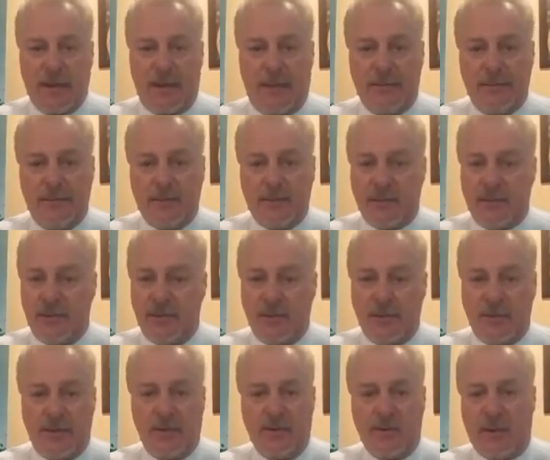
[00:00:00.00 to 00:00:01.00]
I'm used to
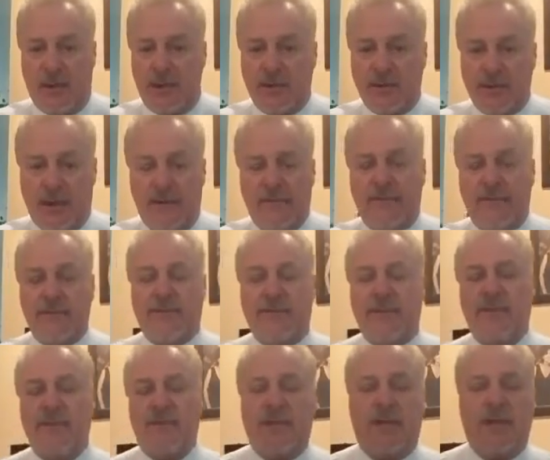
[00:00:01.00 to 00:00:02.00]
doing large life
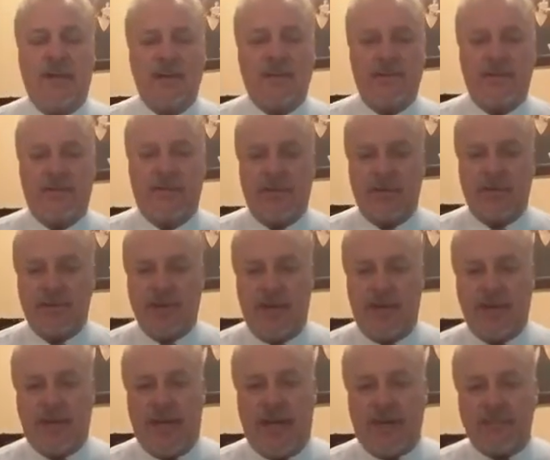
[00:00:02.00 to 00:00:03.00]
insurance cases for
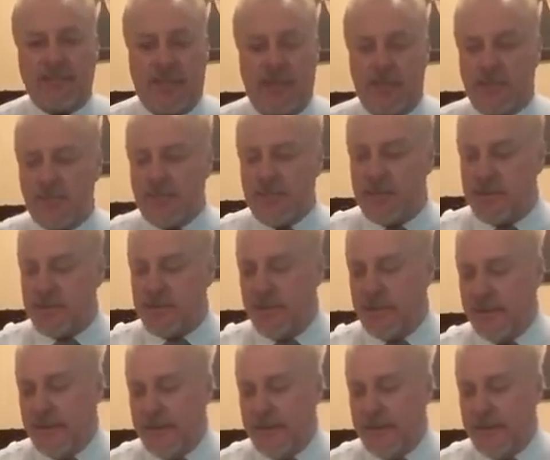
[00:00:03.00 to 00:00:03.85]
estate tax purposes.